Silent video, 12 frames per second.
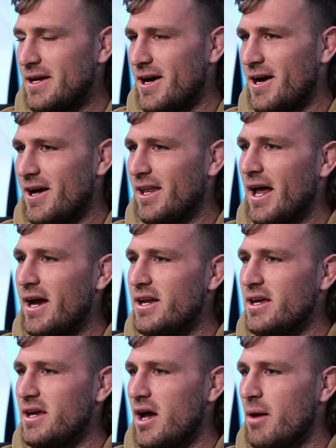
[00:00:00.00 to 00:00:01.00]

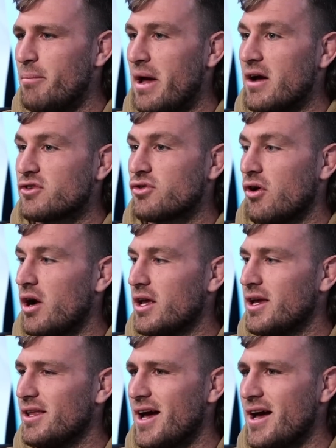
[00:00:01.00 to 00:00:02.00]
lady about trying to get